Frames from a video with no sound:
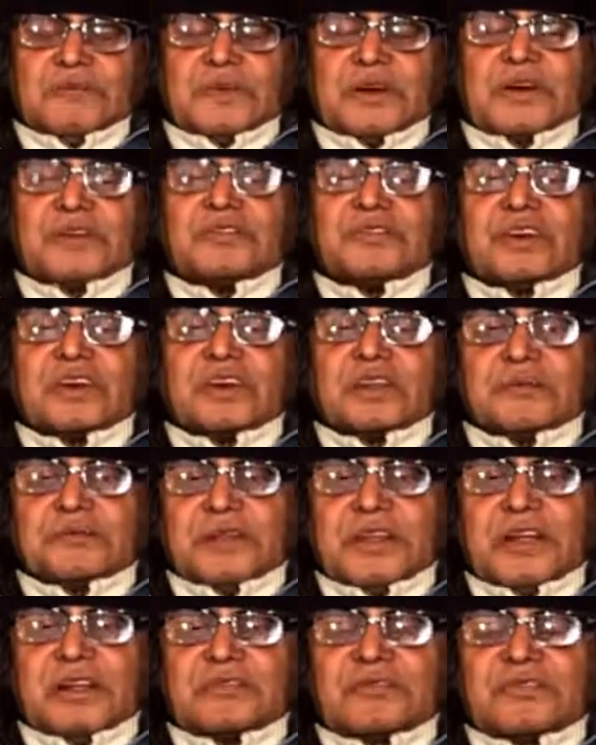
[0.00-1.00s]
because the
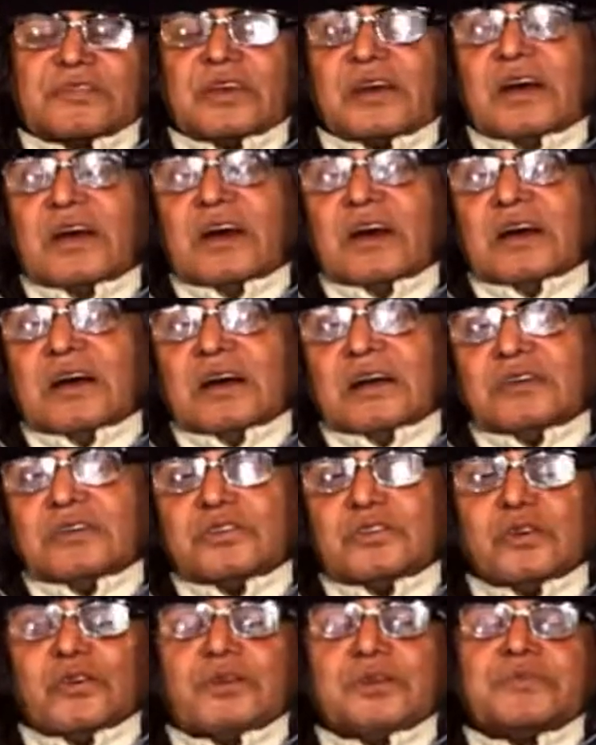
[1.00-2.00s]
criminals
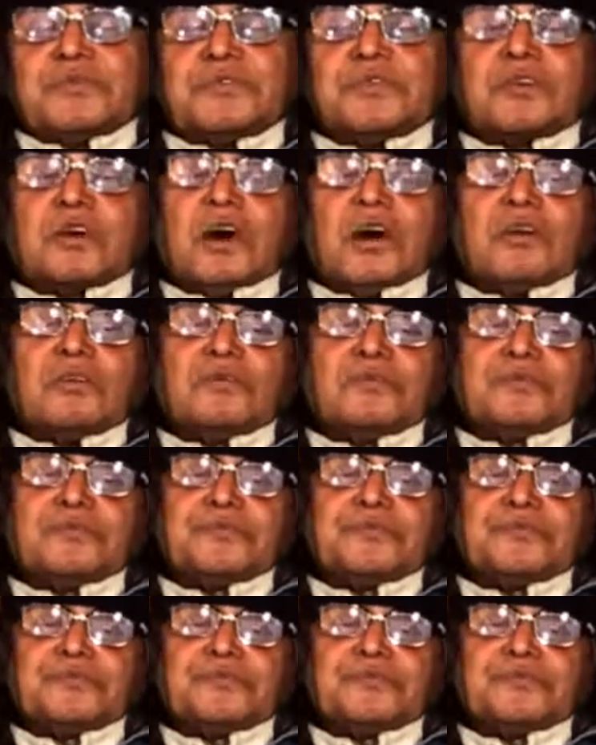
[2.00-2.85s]
told him to go.